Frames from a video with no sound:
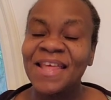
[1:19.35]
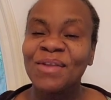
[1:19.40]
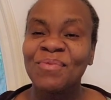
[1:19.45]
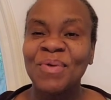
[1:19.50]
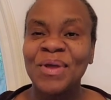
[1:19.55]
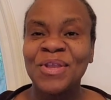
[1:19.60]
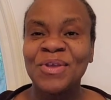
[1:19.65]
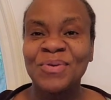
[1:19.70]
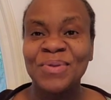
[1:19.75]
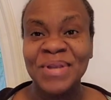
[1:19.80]

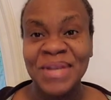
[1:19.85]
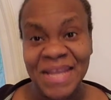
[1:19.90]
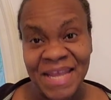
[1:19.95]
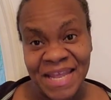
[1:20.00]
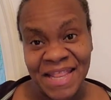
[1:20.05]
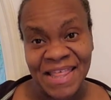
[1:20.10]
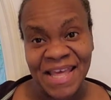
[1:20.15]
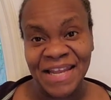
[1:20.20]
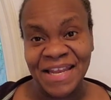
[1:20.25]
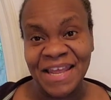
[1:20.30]
then when you
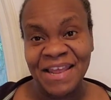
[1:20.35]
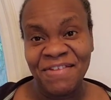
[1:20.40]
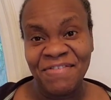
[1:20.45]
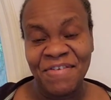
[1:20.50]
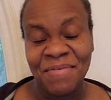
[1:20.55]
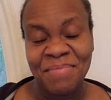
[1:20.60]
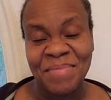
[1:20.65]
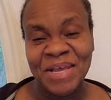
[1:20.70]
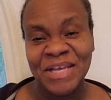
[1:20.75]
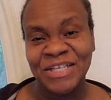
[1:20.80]
need that
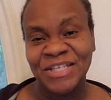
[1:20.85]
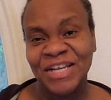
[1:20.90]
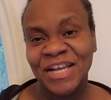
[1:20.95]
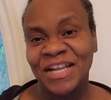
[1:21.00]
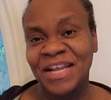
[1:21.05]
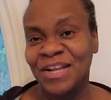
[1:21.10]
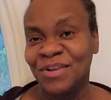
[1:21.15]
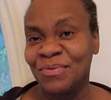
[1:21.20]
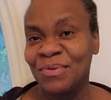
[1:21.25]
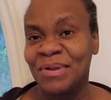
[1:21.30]

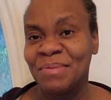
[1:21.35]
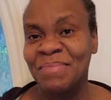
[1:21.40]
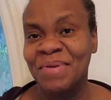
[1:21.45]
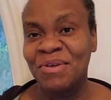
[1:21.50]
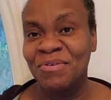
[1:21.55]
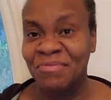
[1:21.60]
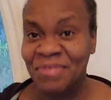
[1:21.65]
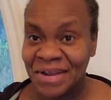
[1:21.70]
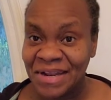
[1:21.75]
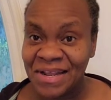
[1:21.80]
information, it will
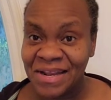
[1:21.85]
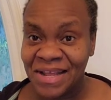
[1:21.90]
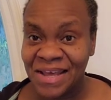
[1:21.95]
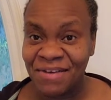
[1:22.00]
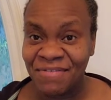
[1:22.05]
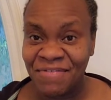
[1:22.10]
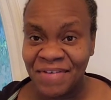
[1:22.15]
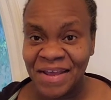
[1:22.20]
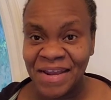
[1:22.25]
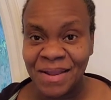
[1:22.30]
be
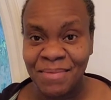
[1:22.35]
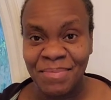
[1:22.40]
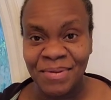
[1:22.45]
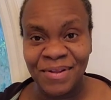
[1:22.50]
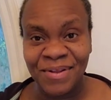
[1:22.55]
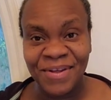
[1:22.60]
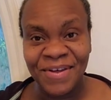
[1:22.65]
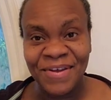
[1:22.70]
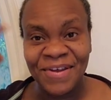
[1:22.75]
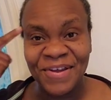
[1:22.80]
readily
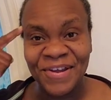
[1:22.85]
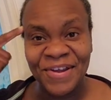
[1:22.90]
available